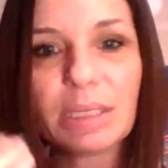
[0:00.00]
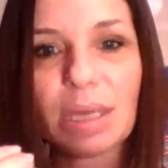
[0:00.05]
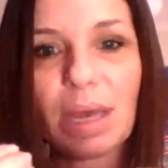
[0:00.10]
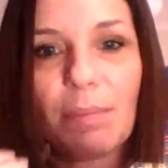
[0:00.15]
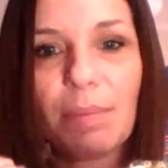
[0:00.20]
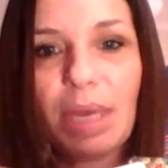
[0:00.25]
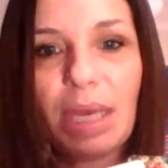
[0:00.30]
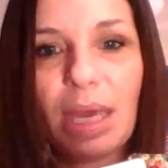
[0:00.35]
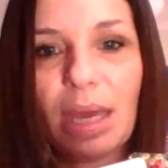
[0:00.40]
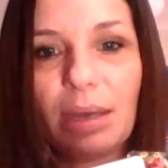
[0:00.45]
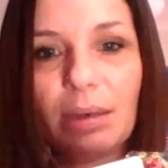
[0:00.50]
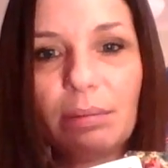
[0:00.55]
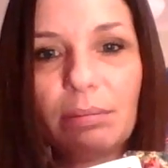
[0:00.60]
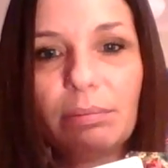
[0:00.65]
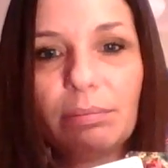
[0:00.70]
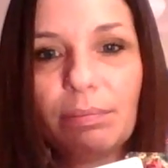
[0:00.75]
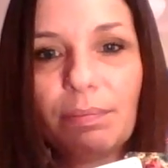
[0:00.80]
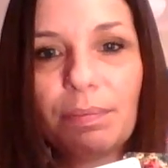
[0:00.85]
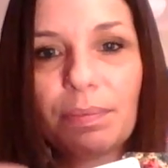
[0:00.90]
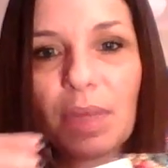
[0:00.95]
coming in.
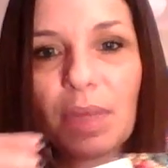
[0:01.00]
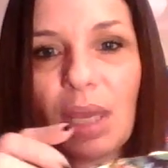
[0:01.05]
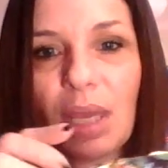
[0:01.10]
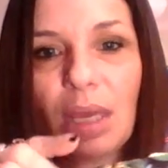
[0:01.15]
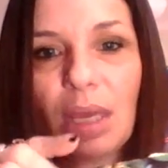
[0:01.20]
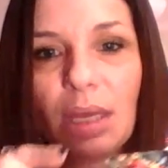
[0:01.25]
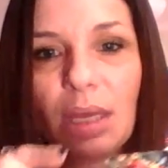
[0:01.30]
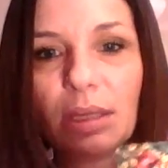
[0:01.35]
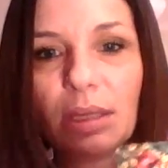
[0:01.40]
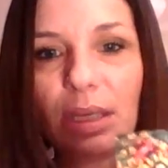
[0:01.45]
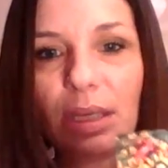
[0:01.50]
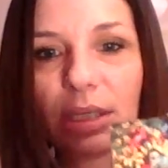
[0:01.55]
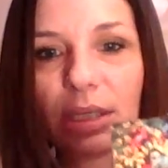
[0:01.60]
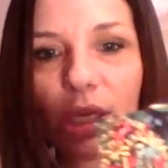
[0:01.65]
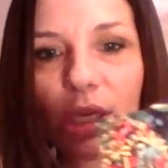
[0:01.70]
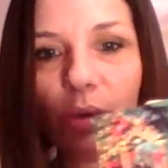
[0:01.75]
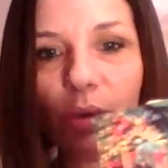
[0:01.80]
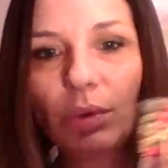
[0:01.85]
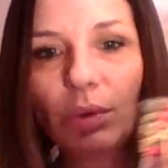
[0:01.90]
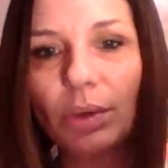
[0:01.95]
This
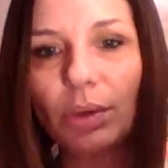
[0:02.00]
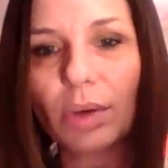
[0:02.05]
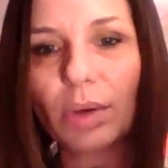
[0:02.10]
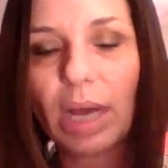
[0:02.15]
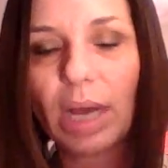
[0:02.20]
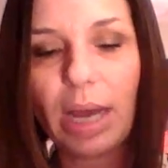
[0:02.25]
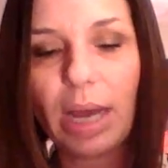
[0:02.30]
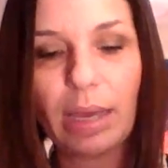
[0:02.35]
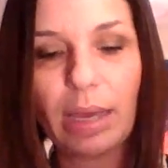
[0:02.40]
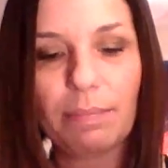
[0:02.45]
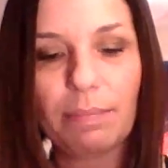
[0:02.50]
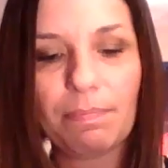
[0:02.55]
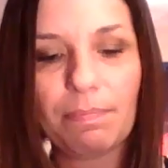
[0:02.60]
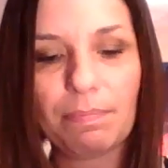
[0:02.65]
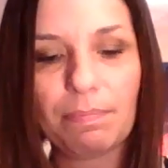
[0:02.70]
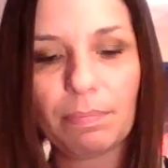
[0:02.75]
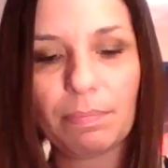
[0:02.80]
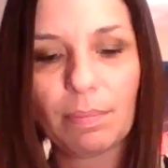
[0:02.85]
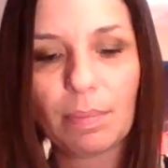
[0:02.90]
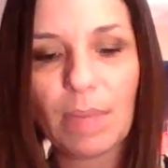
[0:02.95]
cute little guy
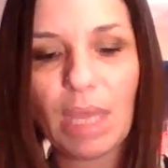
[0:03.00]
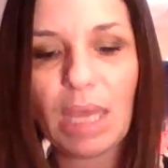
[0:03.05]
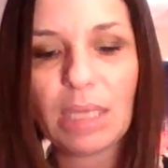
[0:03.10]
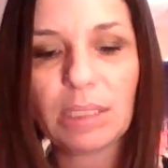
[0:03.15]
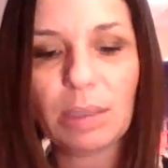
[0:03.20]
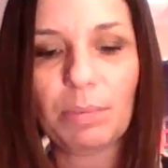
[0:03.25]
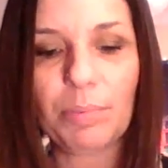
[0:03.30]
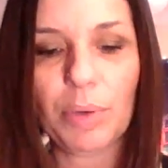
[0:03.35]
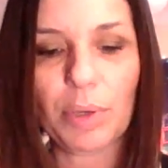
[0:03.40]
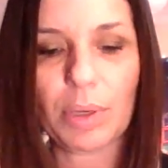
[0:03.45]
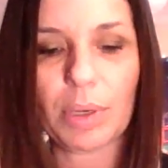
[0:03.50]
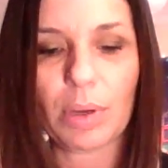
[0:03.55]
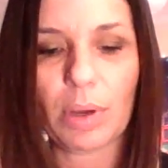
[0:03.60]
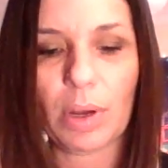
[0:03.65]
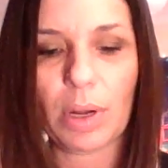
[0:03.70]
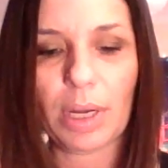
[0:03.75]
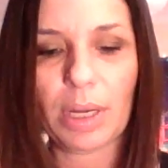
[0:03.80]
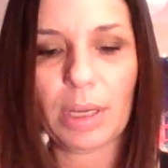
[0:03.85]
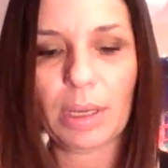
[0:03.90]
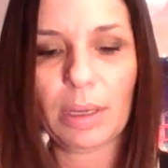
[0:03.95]
has a book
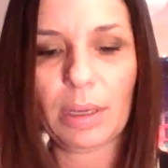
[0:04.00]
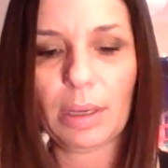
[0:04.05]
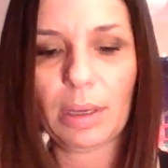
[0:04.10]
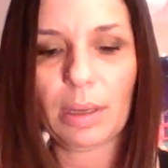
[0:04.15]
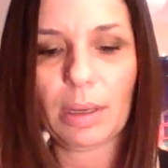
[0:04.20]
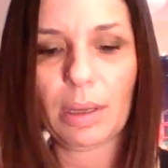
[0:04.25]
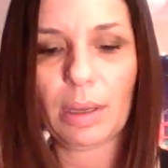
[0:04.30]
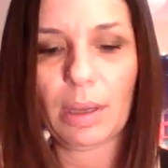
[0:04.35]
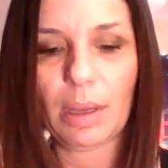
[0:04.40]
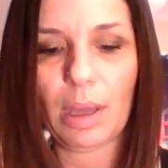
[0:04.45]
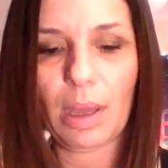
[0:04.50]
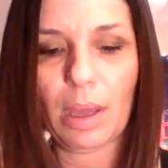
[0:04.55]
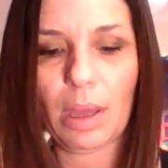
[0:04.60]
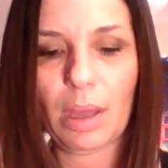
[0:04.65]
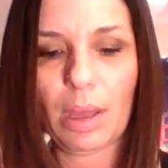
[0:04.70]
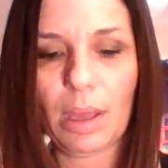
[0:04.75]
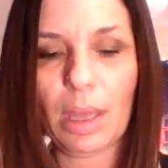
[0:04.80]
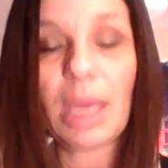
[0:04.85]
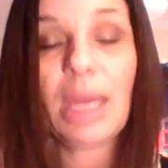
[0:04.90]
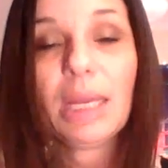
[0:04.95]
on it
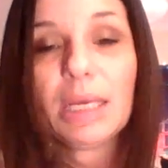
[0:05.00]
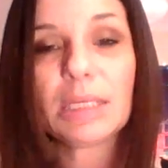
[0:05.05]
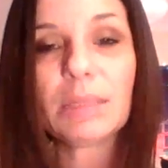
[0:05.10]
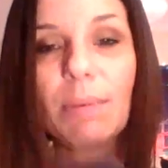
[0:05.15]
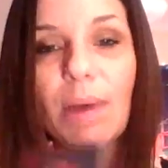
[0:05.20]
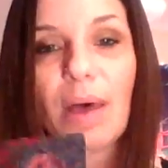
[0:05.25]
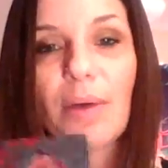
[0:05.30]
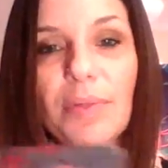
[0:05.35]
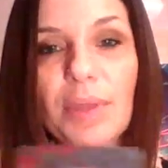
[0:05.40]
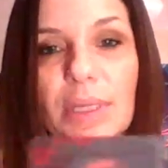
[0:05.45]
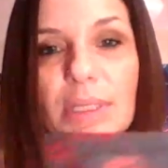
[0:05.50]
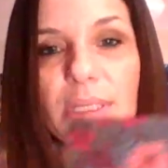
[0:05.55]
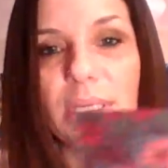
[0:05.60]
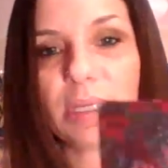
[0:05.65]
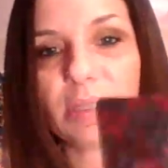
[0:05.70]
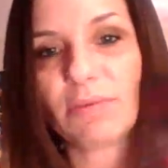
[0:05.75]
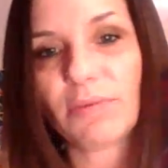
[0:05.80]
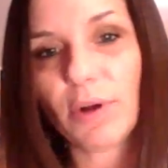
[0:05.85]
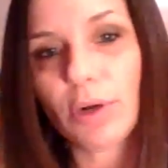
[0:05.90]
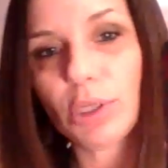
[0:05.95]
in his mouth that
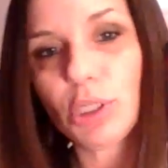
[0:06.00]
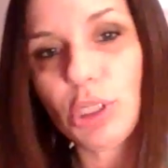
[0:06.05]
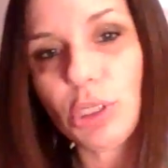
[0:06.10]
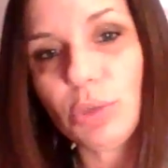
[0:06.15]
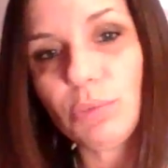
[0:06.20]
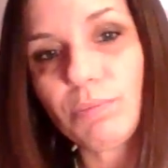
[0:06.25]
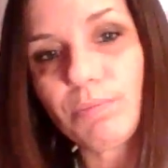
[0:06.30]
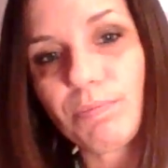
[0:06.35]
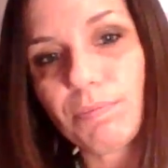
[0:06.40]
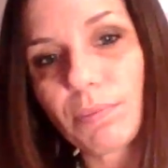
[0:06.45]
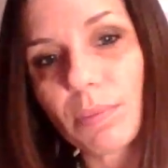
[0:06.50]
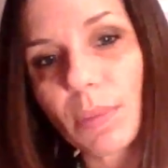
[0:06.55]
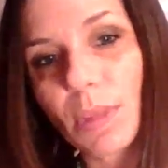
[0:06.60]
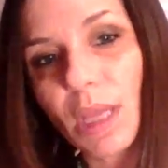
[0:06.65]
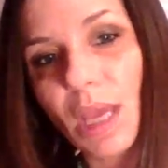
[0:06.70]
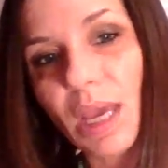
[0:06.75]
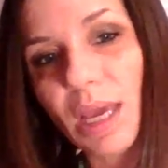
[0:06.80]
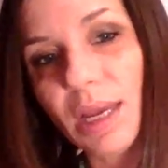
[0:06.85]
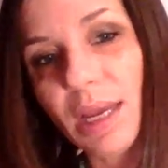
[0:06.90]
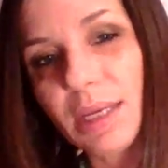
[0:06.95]
says virtue.
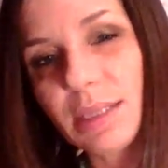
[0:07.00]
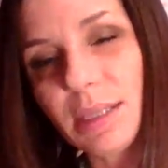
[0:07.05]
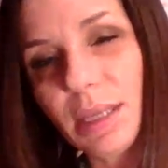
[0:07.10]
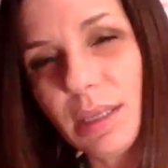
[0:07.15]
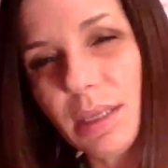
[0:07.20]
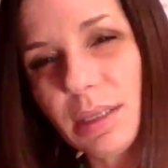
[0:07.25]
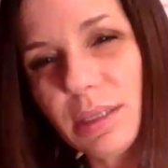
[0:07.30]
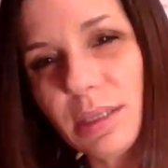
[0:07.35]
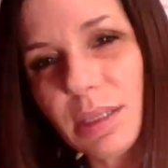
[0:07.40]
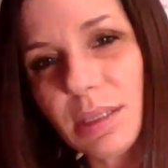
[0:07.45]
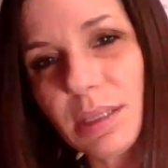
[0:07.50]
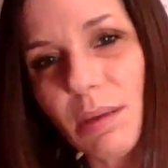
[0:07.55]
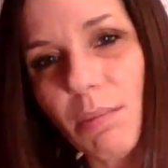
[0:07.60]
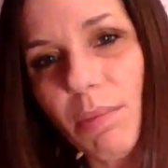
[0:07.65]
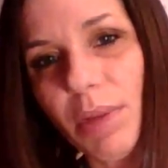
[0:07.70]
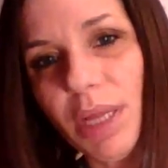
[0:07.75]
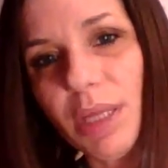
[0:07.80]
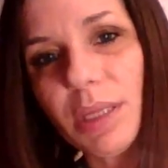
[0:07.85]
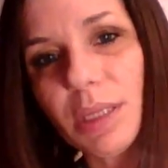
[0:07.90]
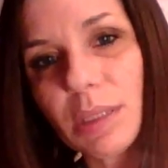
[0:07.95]
And I said this to
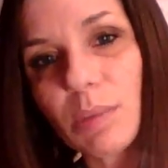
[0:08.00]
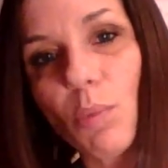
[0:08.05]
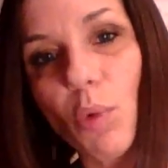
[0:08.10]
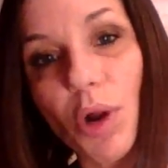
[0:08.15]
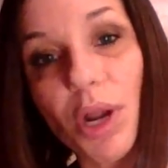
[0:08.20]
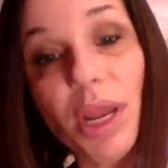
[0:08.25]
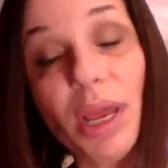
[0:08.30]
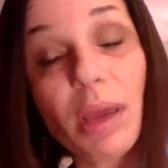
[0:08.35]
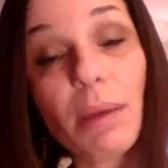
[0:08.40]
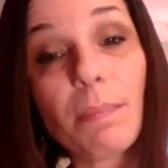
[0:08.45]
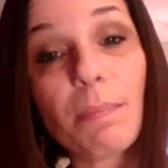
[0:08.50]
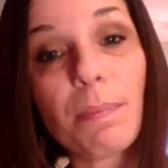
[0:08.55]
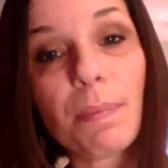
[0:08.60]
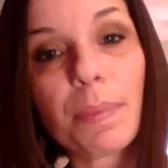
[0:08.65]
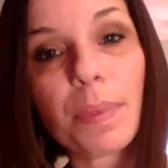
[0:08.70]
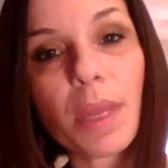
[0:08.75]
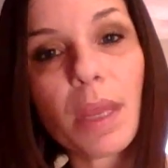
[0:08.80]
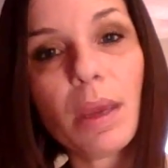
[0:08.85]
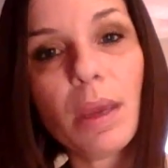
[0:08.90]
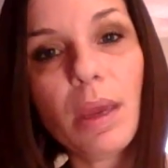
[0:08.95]
somebody this morning.
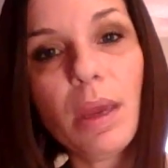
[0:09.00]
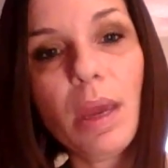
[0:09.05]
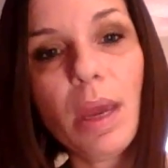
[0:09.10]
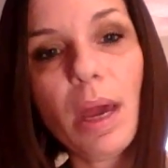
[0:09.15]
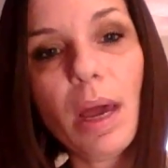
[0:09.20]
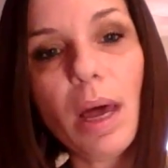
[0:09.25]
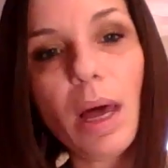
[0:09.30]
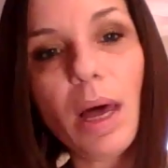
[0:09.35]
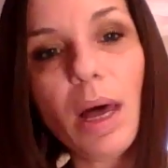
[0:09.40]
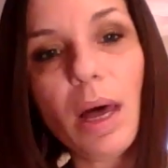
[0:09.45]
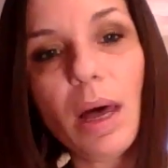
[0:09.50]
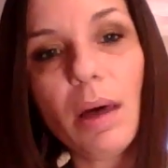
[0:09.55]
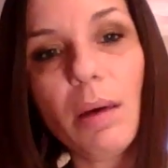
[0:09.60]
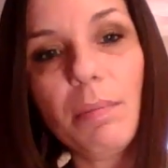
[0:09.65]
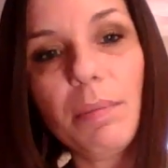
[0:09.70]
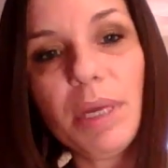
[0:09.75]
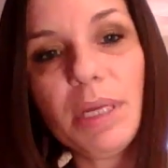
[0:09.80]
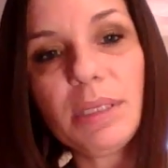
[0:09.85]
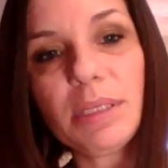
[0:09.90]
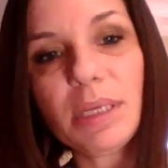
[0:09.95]

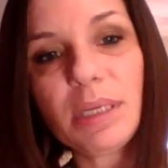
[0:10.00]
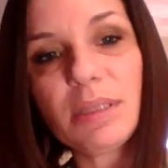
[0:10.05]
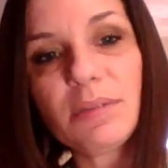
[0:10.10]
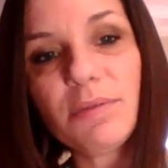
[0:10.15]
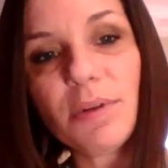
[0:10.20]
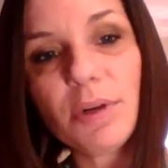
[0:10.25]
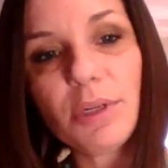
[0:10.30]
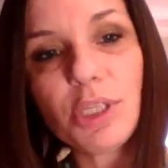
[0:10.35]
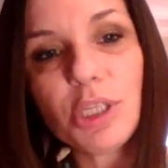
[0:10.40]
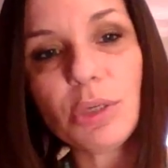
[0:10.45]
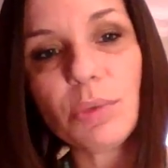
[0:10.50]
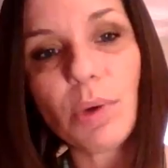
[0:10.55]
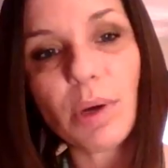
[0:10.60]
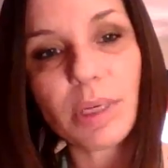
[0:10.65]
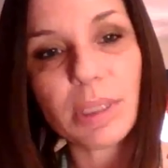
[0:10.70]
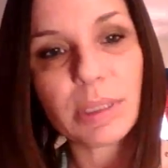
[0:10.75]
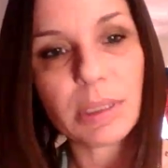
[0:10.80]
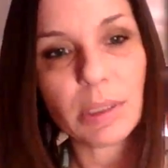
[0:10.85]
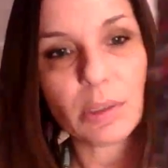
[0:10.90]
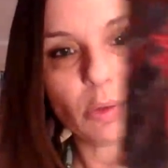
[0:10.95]
It says virtue
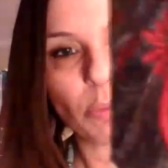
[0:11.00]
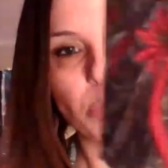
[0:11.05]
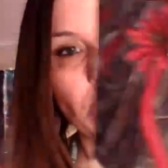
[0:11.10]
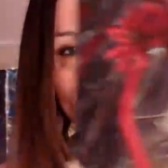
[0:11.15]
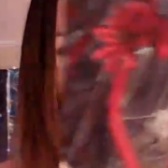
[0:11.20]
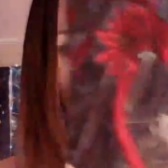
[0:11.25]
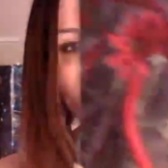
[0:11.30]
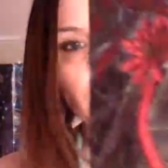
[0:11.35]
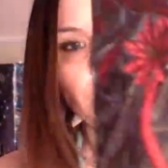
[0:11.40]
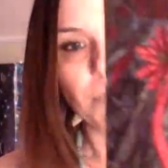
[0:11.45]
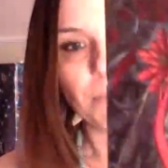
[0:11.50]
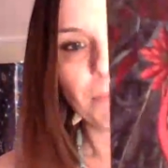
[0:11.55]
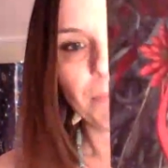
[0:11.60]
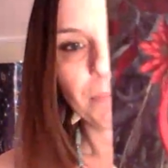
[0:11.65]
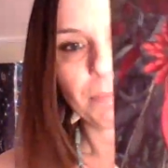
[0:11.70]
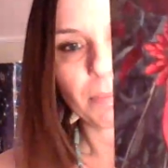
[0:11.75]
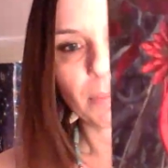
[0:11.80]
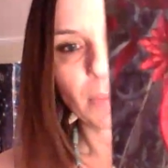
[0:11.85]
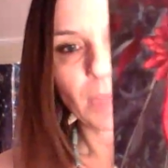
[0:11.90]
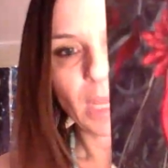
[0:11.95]
on his little book.
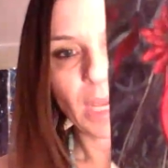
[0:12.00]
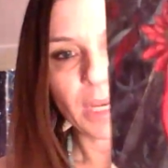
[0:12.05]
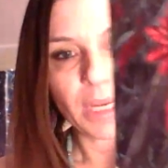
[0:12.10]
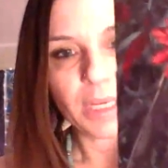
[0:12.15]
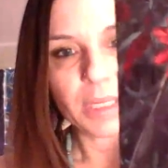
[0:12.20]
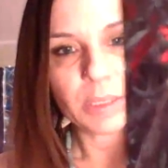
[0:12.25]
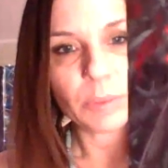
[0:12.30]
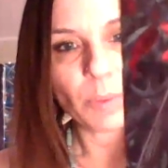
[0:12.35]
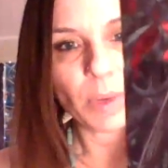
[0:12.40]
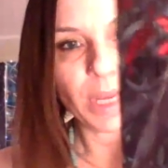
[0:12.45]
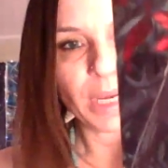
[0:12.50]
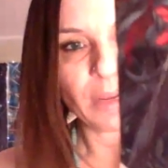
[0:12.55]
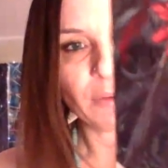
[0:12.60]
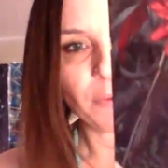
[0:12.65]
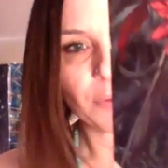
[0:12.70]
And he's waiting